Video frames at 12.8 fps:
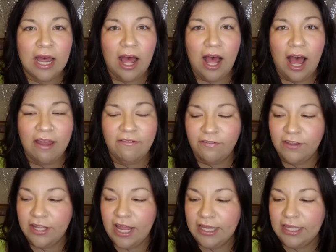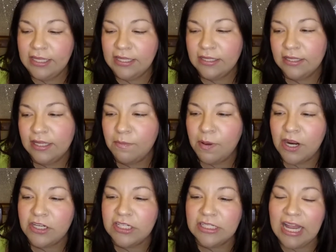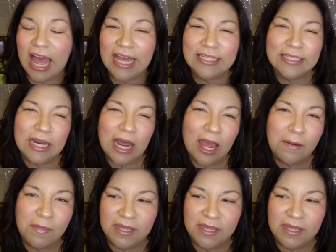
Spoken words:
I feel like compared to last time,